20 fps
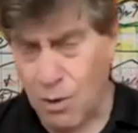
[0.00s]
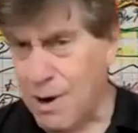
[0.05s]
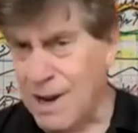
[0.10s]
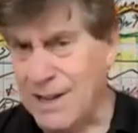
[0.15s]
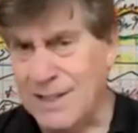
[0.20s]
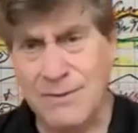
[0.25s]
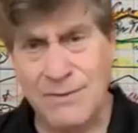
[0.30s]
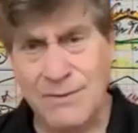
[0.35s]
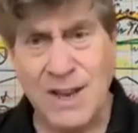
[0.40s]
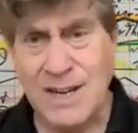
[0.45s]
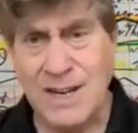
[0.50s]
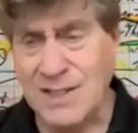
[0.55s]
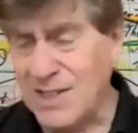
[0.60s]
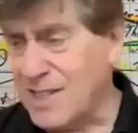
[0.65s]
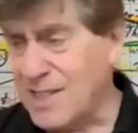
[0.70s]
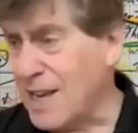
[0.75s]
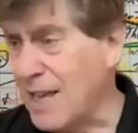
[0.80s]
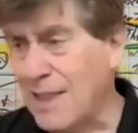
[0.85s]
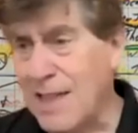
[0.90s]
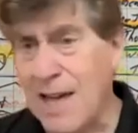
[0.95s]
rent, if I didn't
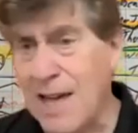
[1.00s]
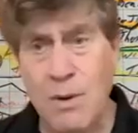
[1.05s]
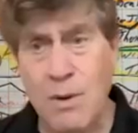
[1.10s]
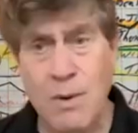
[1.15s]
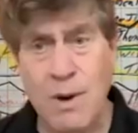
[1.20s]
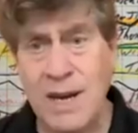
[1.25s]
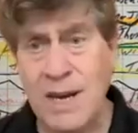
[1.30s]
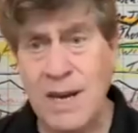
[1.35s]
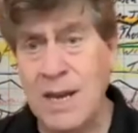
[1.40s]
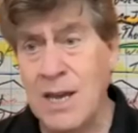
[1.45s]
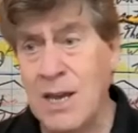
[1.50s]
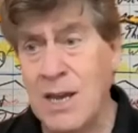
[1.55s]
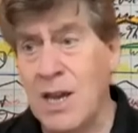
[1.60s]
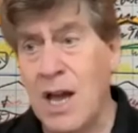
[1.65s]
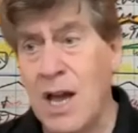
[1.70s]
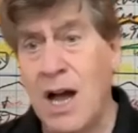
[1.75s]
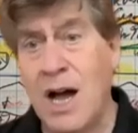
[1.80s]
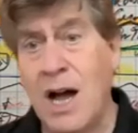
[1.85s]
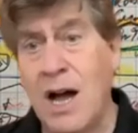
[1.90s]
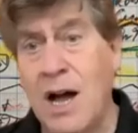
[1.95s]
say that already.
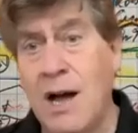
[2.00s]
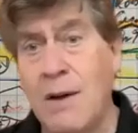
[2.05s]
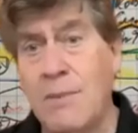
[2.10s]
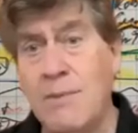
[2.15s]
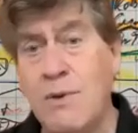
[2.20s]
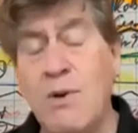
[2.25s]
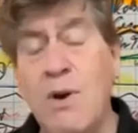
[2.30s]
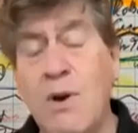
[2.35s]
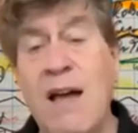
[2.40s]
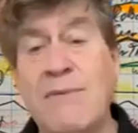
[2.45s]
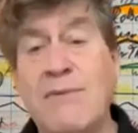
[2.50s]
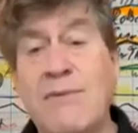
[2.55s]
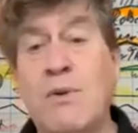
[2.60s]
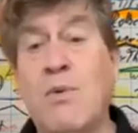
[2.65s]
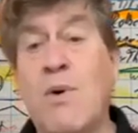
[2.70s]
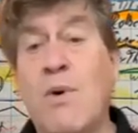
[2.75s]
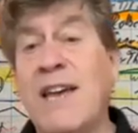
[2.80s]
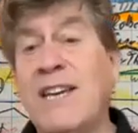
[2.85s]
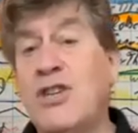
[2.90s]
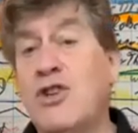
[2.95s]
You have
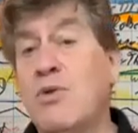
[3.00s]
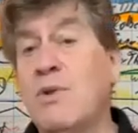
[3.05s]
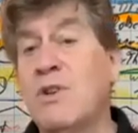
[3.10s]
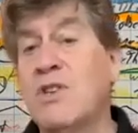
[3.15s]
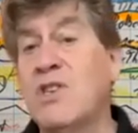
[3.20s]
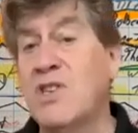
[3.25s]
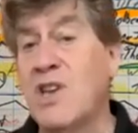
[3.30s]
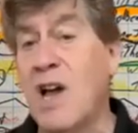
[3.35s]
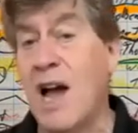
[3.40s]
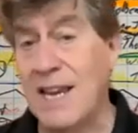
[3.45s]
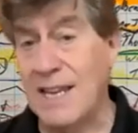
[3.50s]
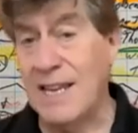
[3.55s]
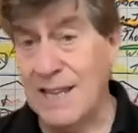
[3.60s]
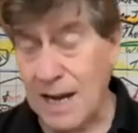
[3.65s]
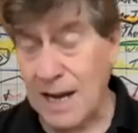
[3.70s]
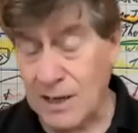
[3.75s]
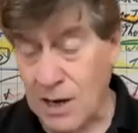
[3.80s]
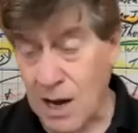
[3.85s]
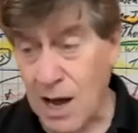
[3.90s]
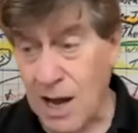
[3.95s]
the right to assign
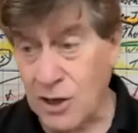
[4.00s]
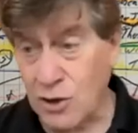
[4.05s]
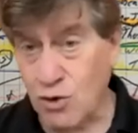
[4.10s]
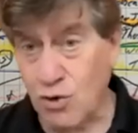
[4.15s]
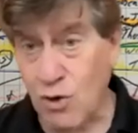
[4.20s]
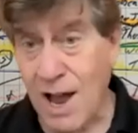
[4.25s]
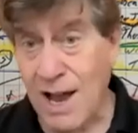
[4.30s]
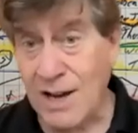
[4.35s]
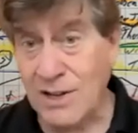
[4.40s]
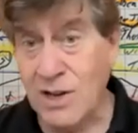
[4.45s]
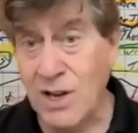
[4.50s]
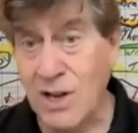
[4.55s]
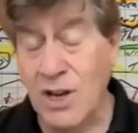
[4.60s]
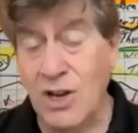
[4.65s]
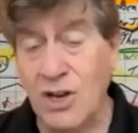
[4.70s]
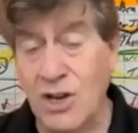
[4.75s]
that contract,